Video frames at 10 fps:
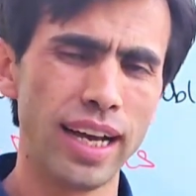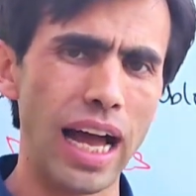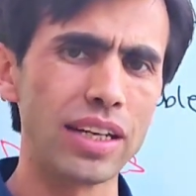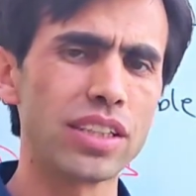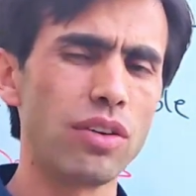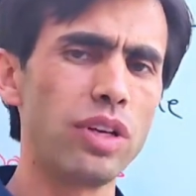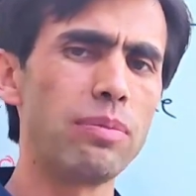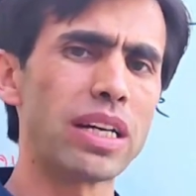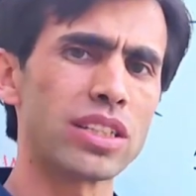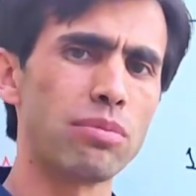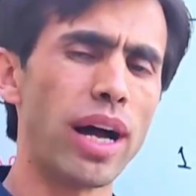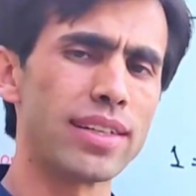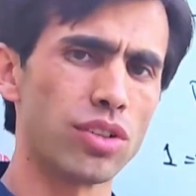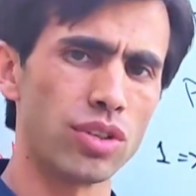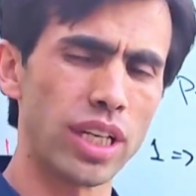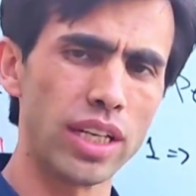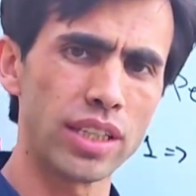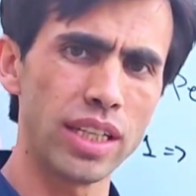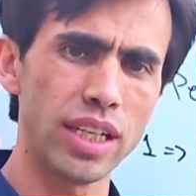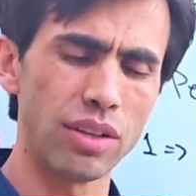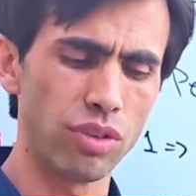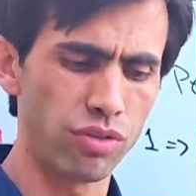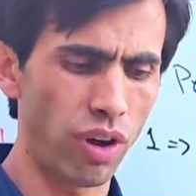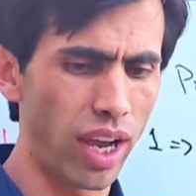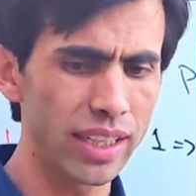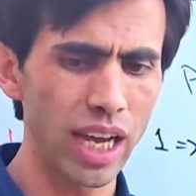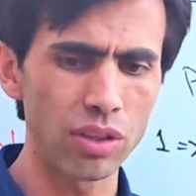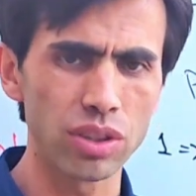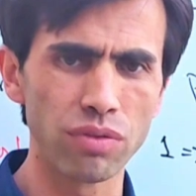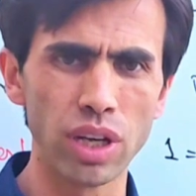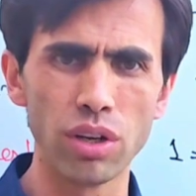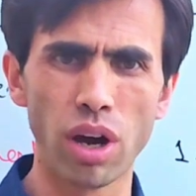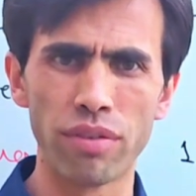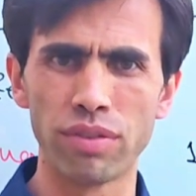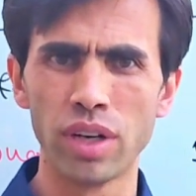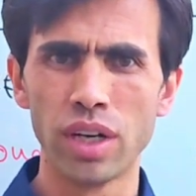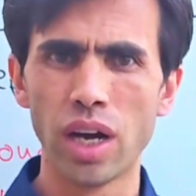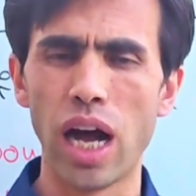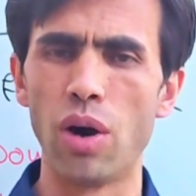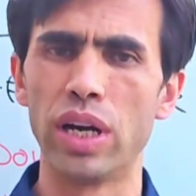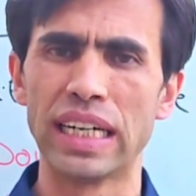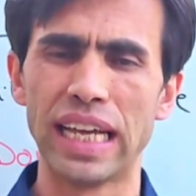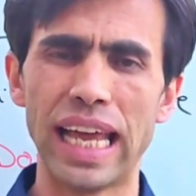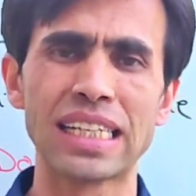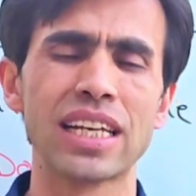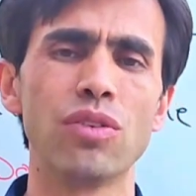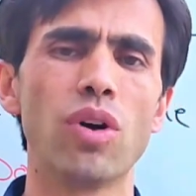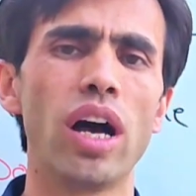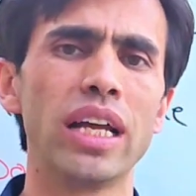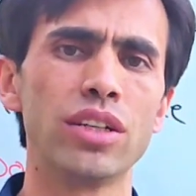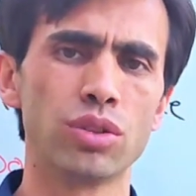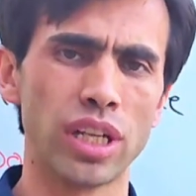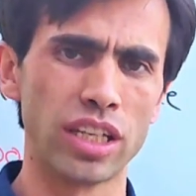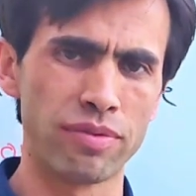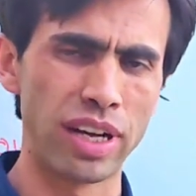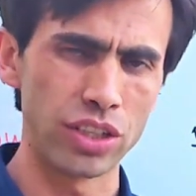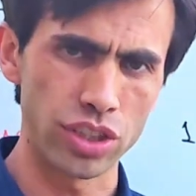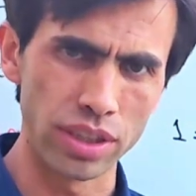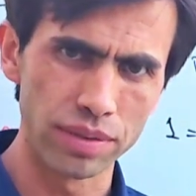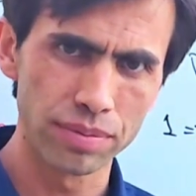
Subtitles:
until we maximize the utility and we find out the value of our x and y in utility function.